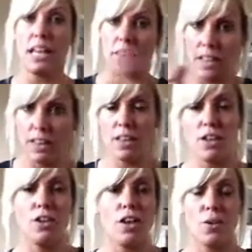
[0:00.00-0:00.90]
and then
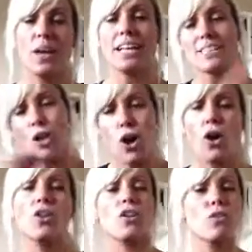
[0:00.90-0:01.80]
and it's
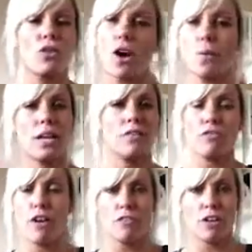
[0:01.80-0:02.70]
on and going
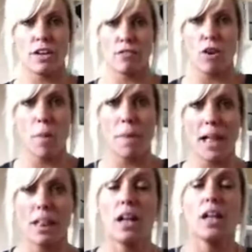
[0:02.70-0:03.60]
forever and ever, amen.